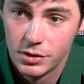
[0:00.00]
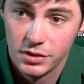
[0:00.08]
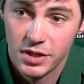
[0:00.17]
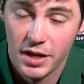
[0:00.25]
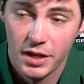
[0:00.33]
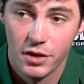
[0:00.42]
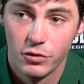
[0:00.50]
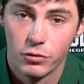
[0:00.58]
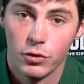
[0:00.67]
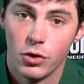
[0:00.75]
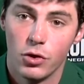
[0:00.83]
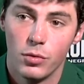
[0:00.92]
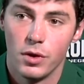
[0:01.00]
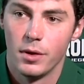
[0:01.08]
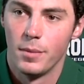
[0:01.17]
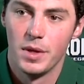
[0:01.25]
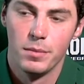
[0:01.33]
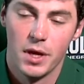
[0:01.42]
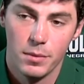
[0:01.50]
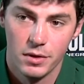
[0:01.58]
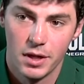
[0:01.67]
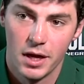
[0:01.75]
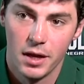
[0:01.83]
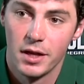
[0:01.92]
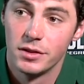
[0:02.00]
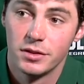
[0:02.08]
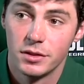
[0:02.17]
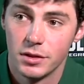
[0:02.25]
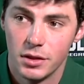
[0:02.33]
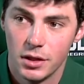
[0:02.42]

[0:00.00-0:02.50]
take his role. I mean, maybe not as